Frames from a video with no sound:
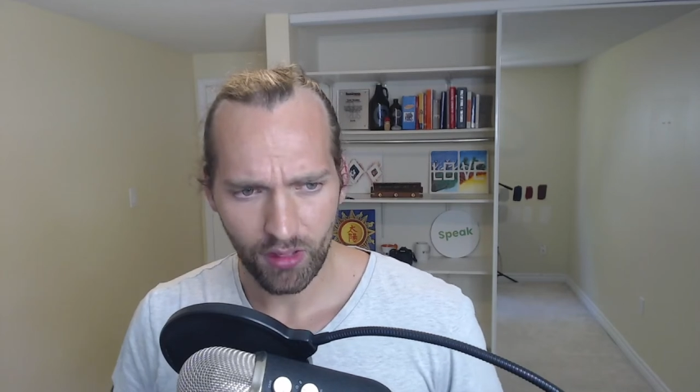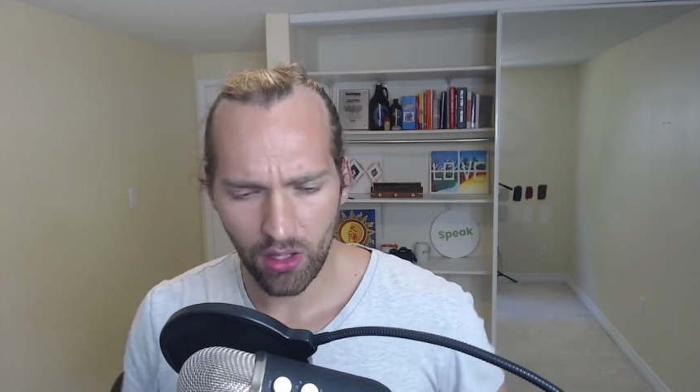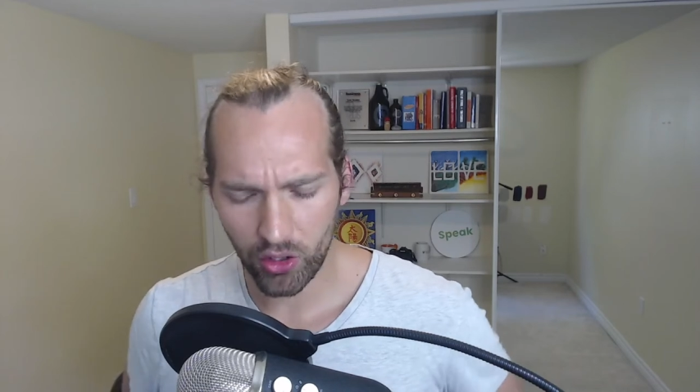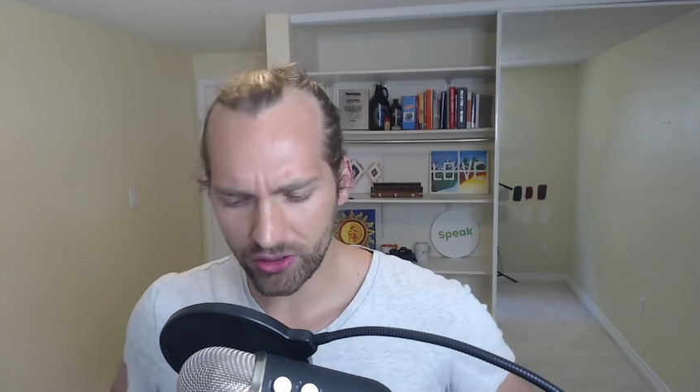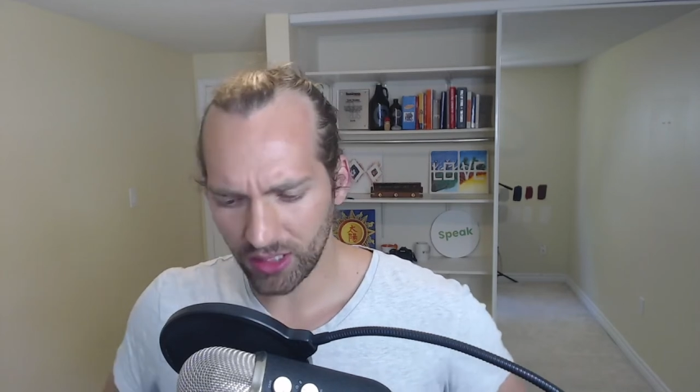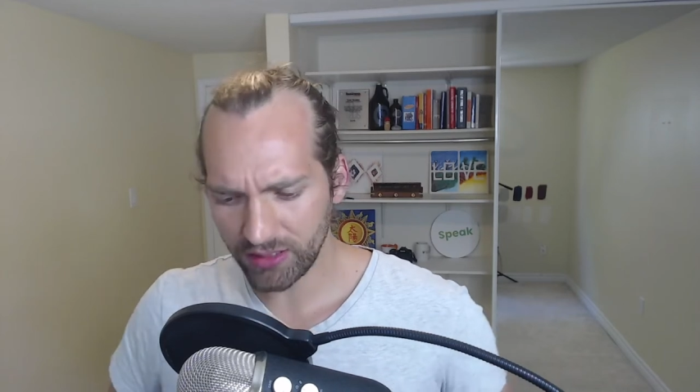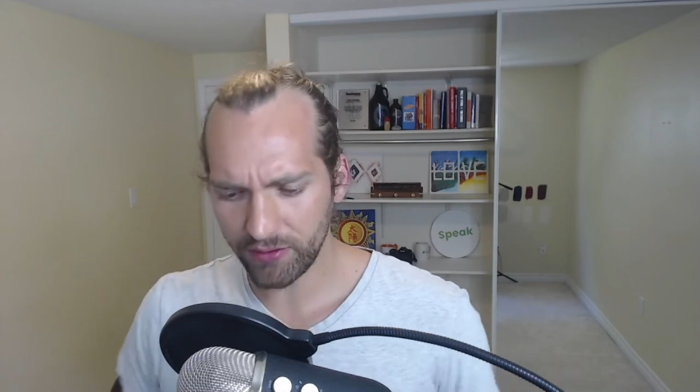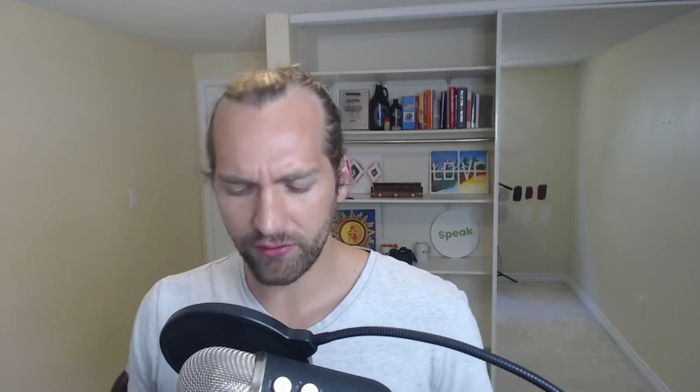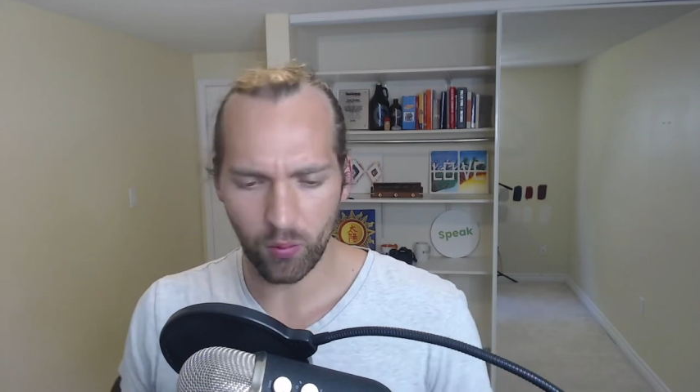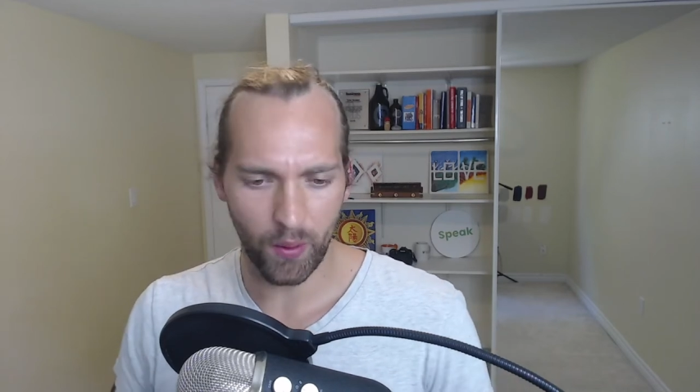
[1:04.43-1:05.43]
there's lots of
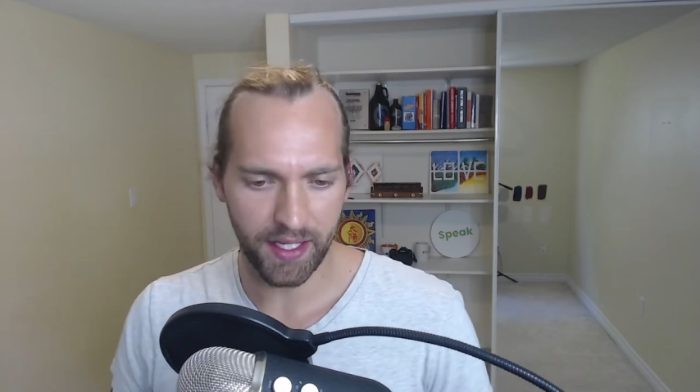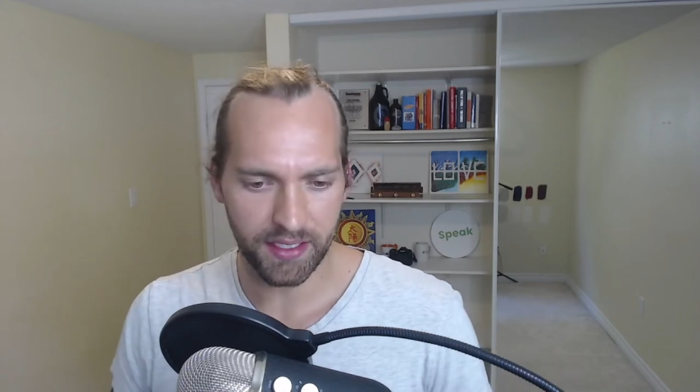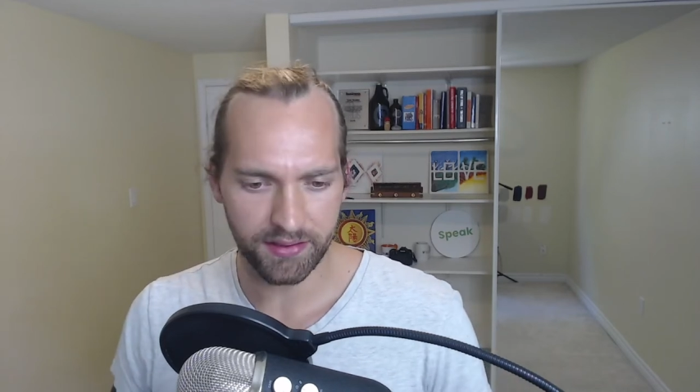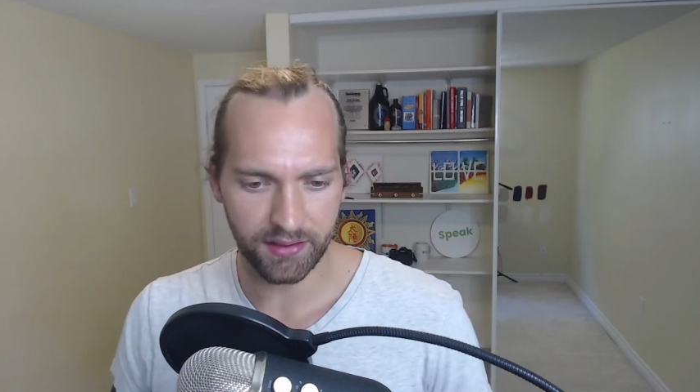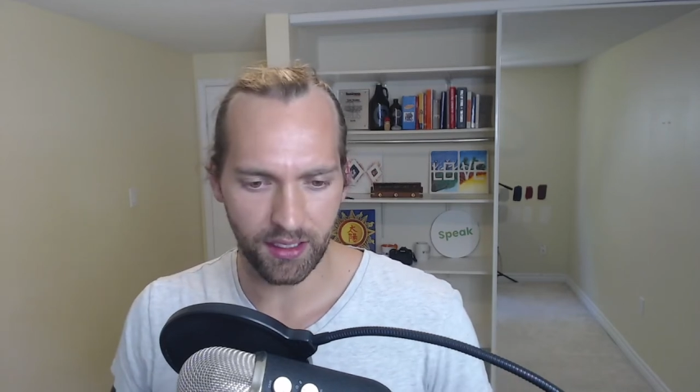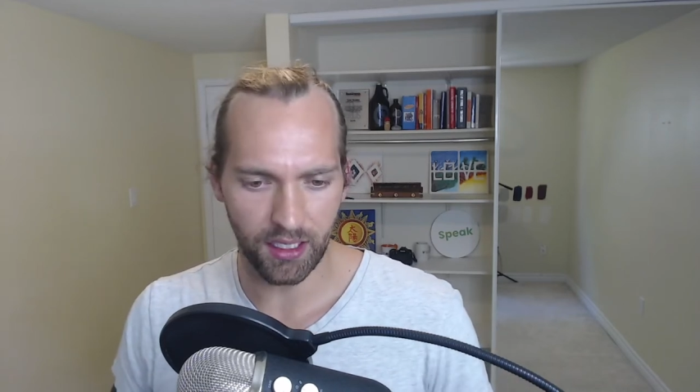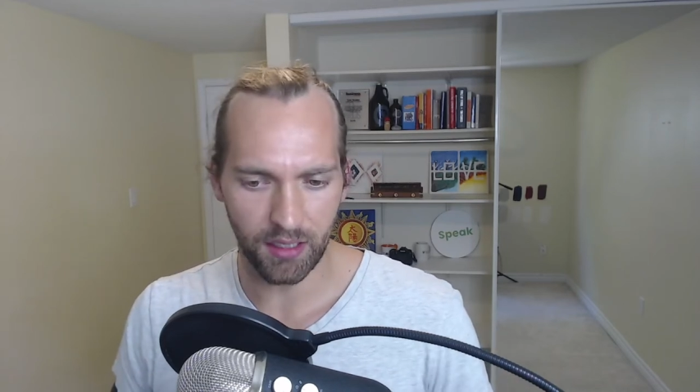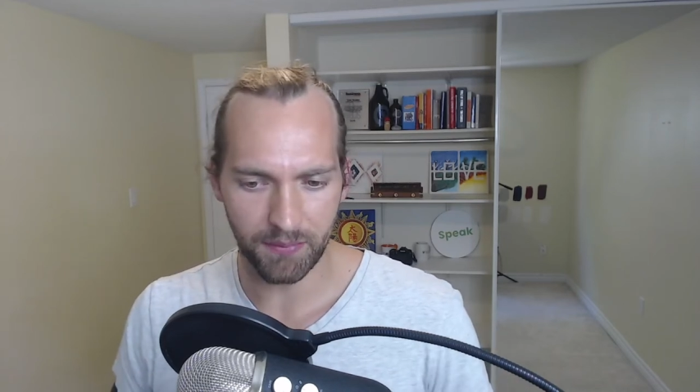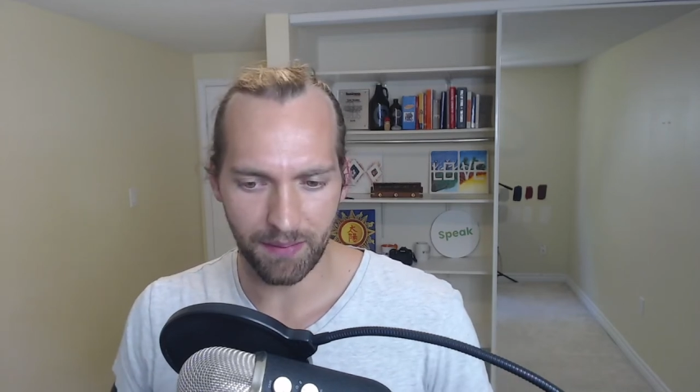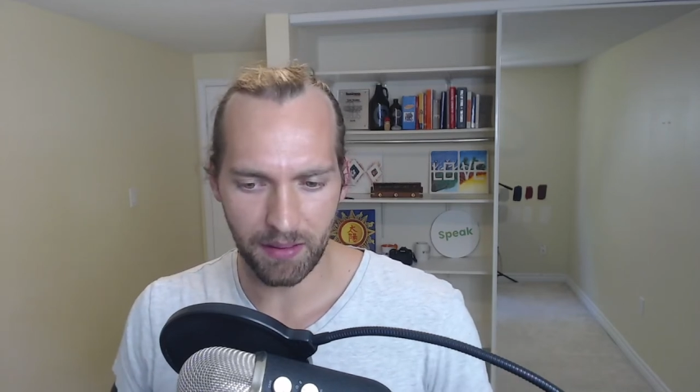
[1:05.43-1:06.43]
different ways
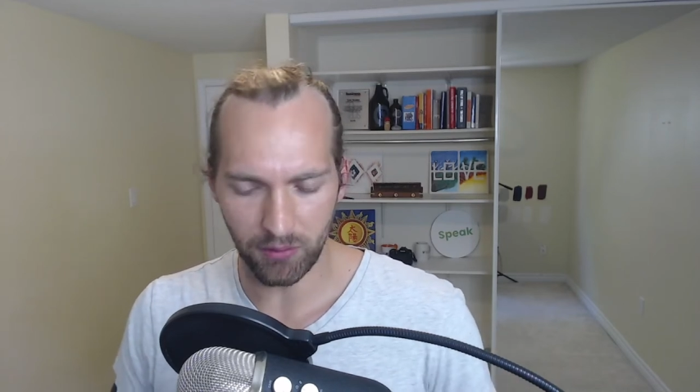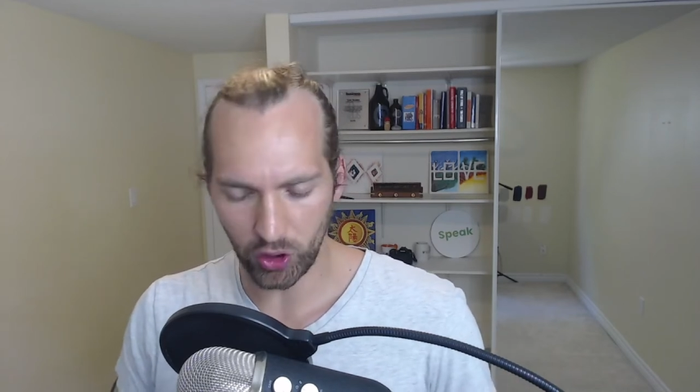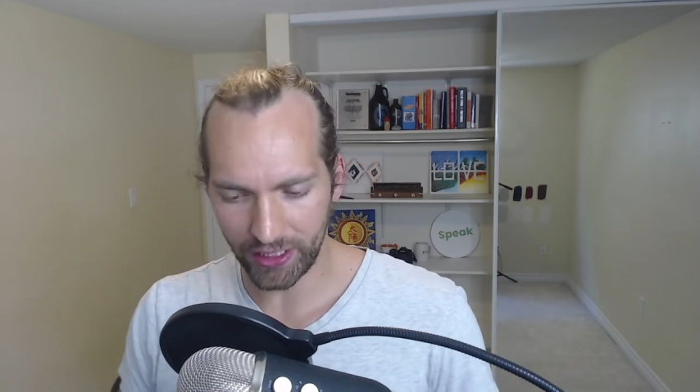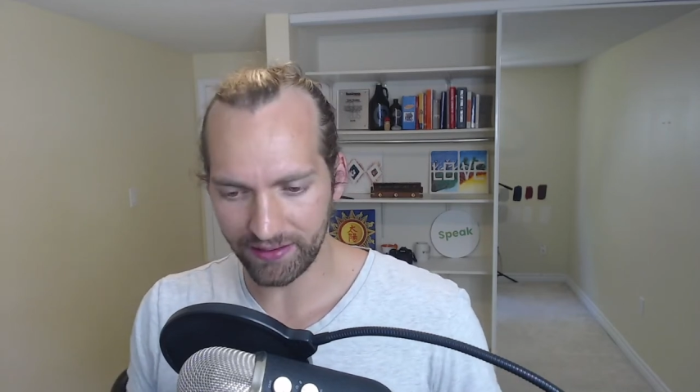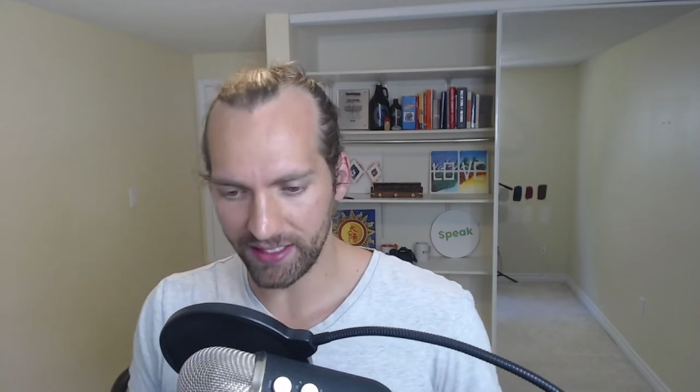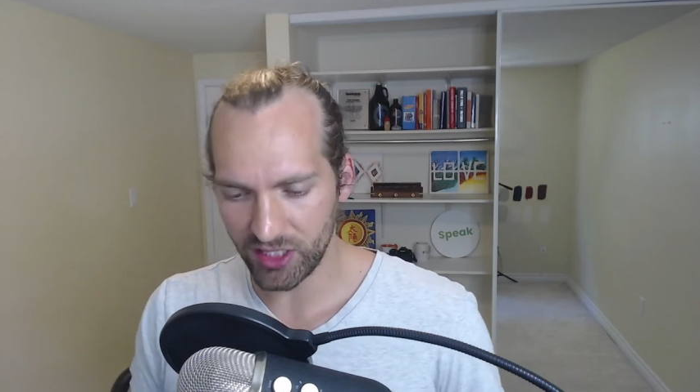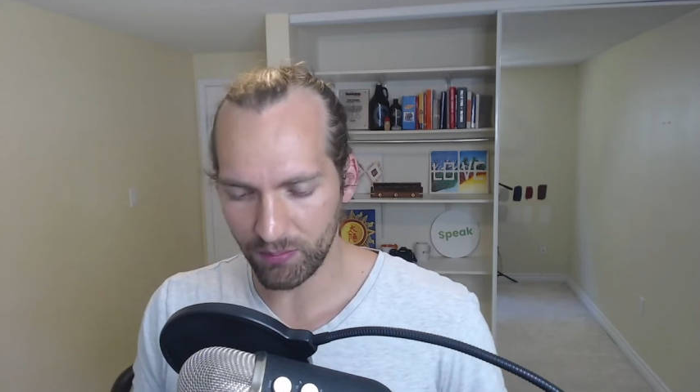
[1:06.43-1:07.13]
that people look at this,